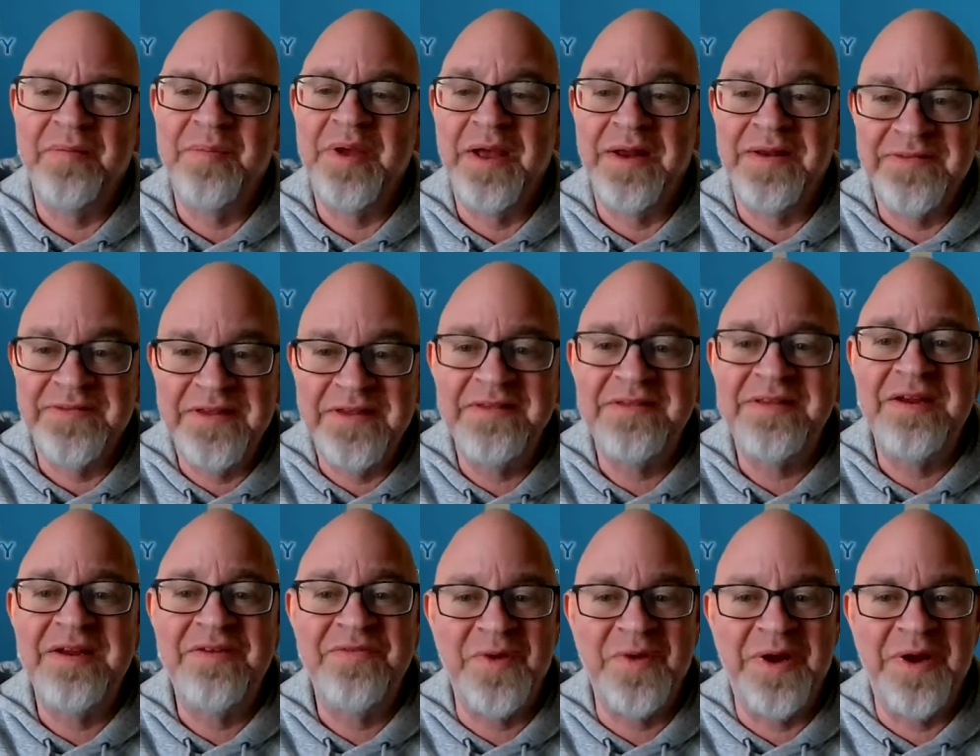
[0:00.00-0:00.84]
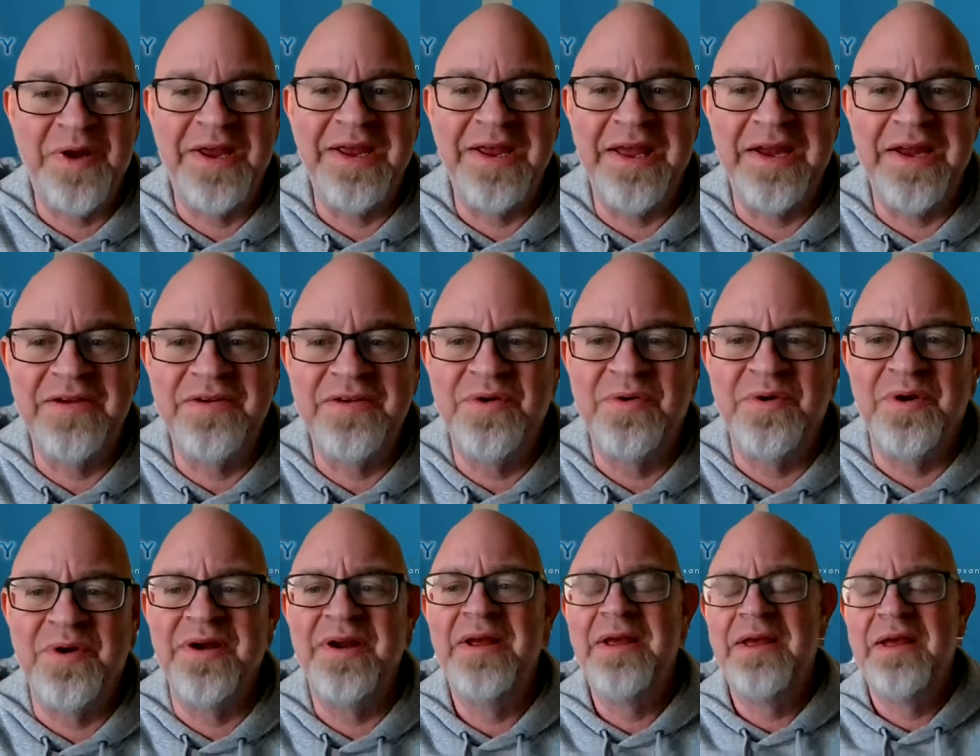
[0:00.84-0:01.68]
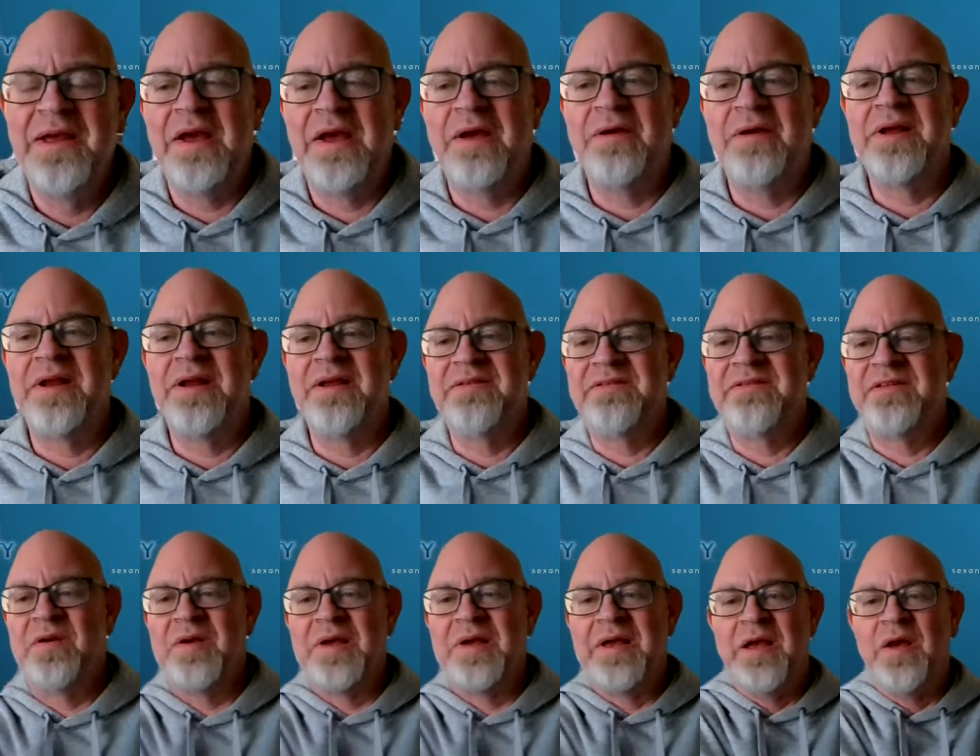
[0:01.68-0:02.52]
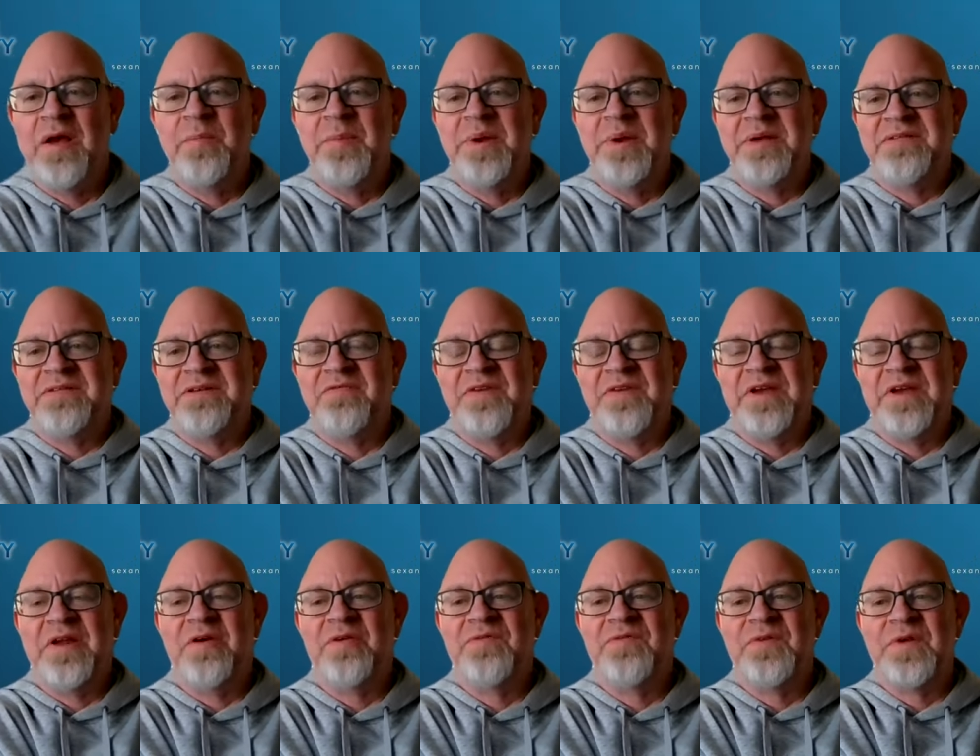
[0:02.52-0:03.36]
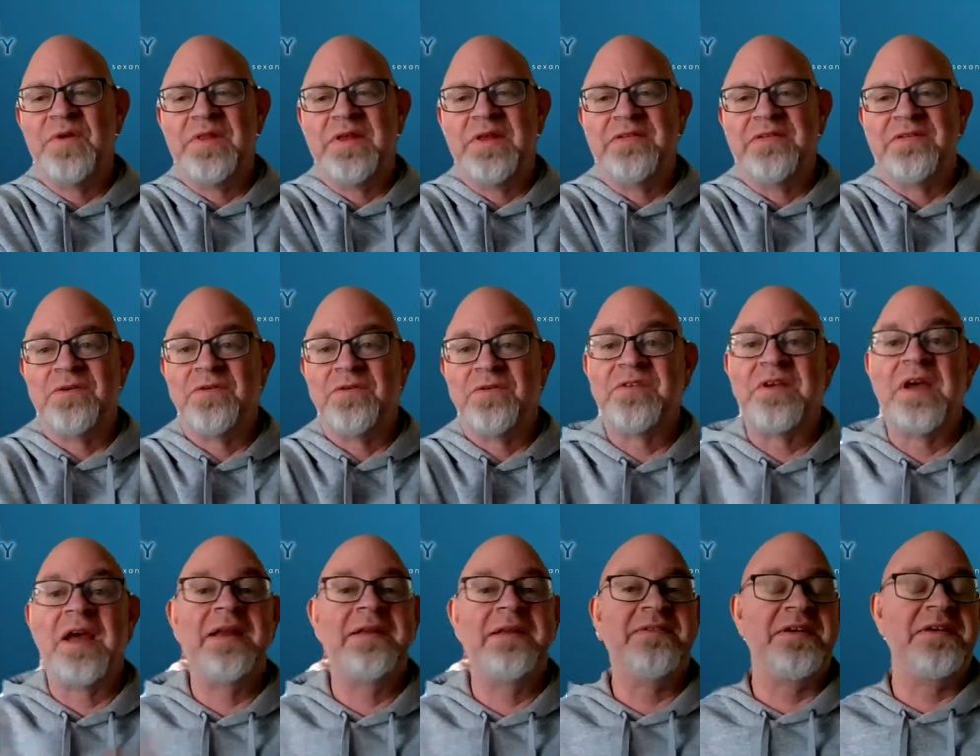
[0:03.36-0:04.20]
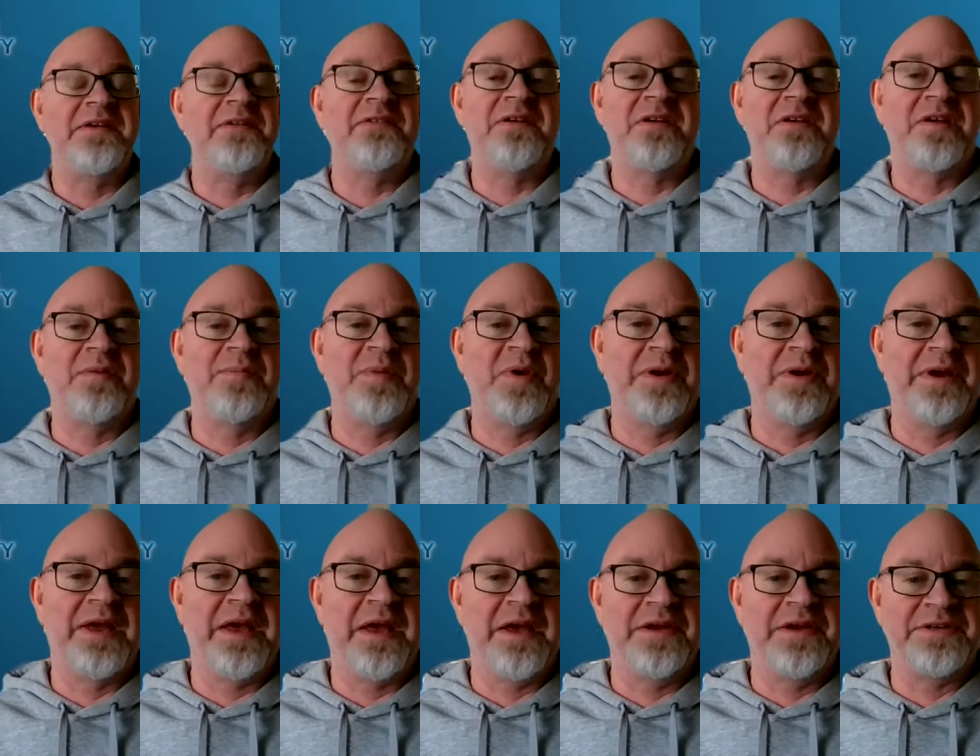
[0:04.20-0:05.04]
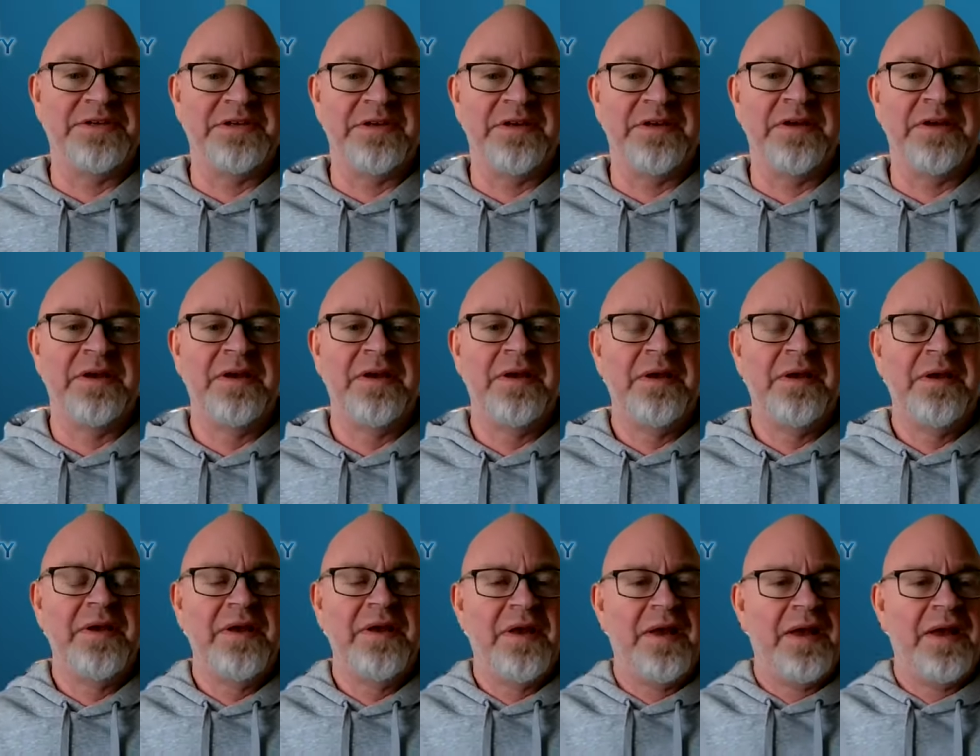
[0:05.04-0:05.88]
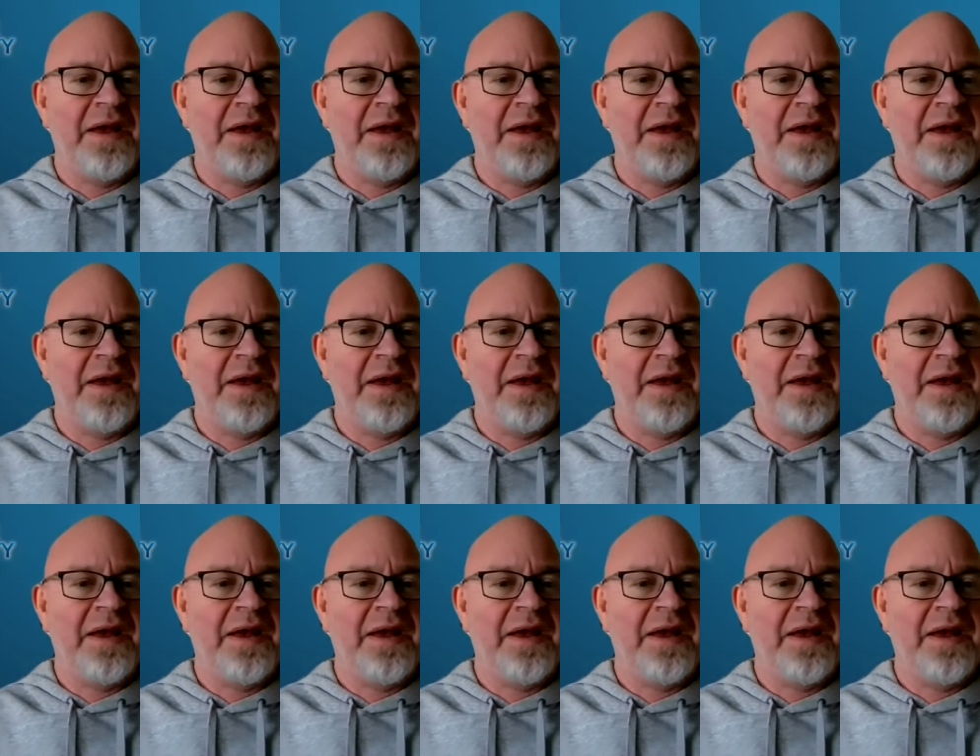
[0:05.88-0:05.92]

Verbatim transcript: Now I'm kind of sensitive when I get ignored. How can I self, help myself get over this? So silence is a communication,